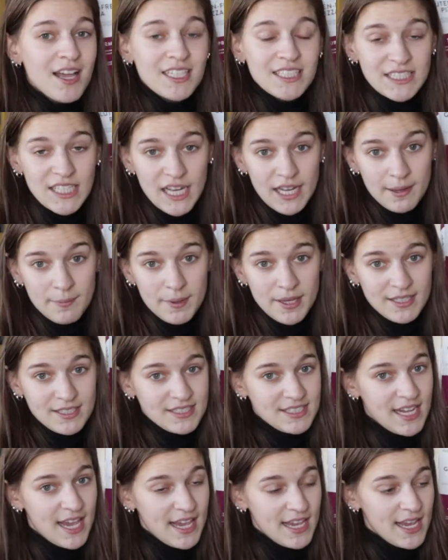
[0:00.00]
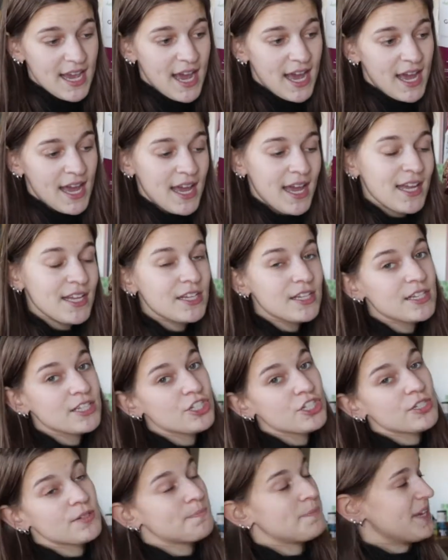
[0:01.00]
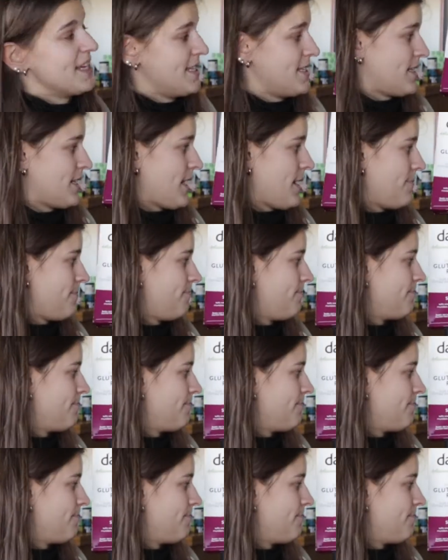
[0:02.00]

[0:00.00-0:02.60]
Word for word: some Daiya pizza.